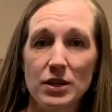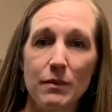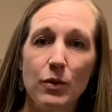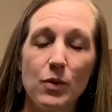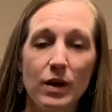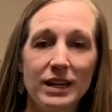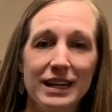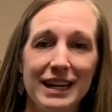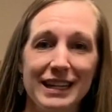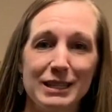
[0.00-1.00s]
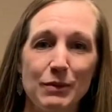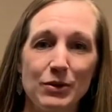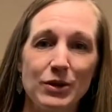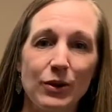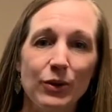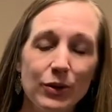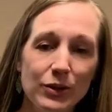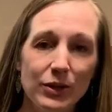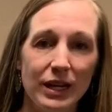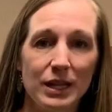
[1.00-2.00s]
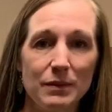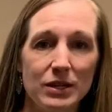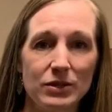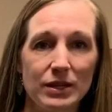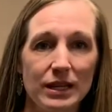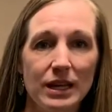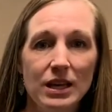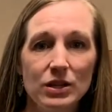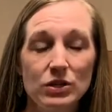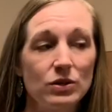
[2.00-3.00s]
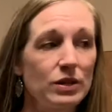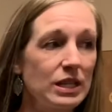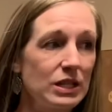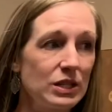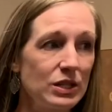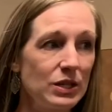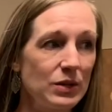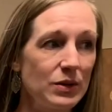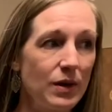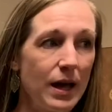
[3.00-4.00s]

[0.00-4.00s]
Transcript: but we wanted to expose our older elementary students to